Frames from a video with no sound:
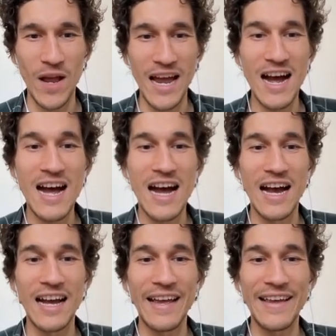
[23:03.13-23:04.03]

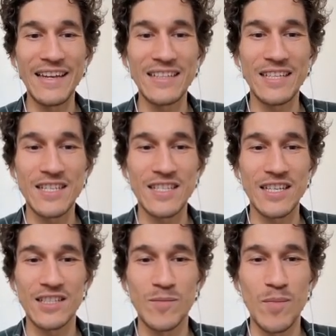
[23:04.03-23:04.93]
8, he's
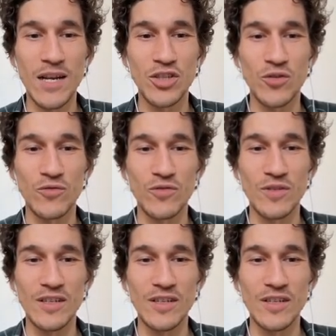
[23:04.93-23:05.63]
getting bunch of